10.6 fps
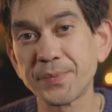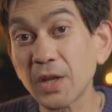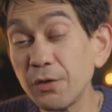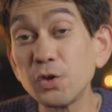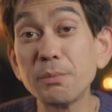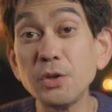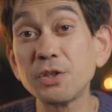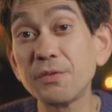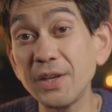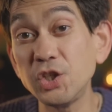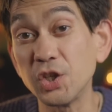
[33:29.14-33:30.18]
If your
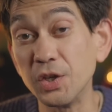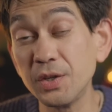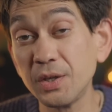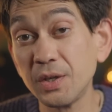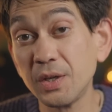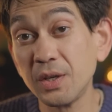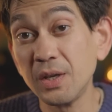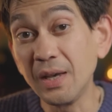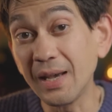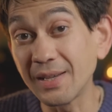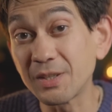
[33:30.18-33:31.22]
motivation
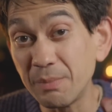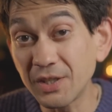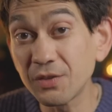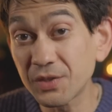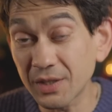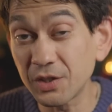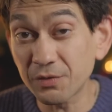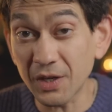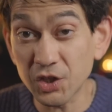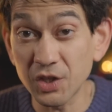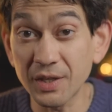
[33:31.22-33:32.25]
has a bit of
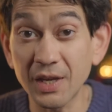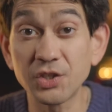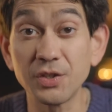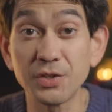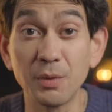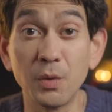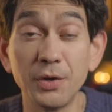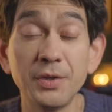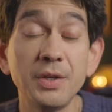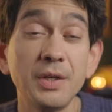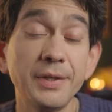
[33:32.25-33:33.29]
satisfaction at catching someone,